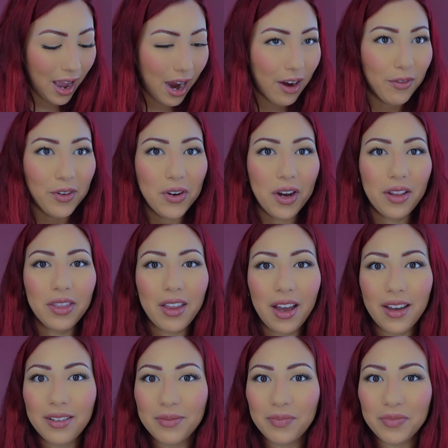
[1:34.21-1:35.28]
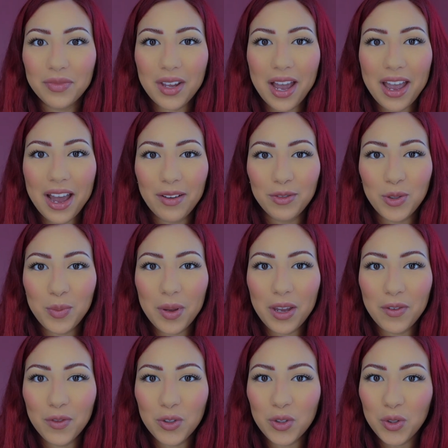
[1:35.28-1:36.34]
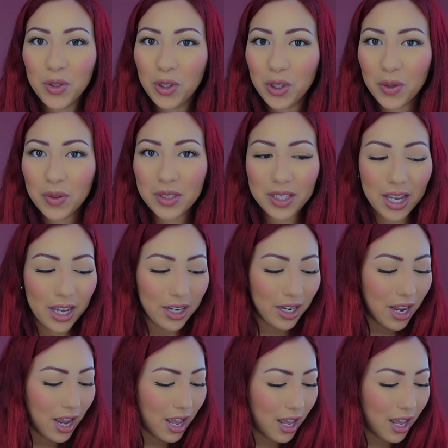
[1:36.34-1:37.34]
I forgot that I have to pay for student loans again